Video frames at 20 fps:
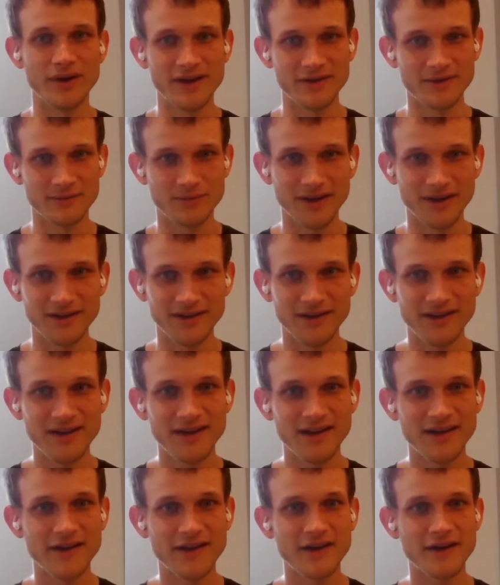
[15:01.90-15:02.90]
way, right?
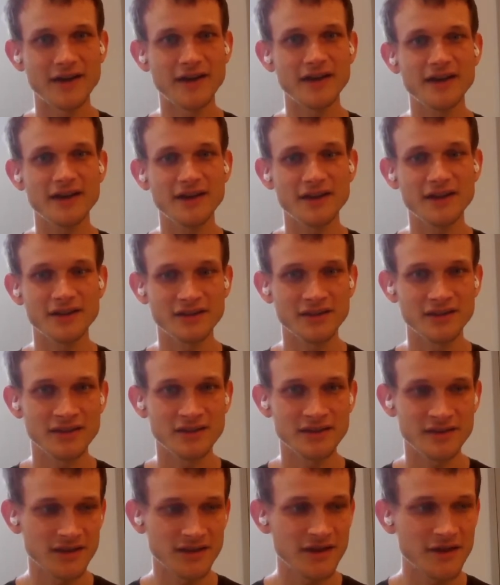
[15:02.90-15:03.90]

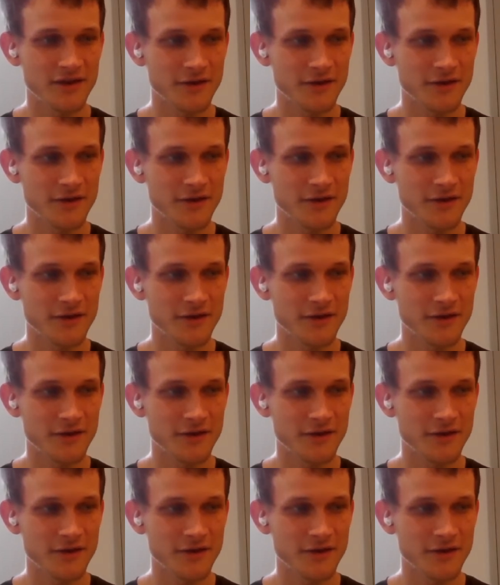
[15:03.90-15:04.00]
And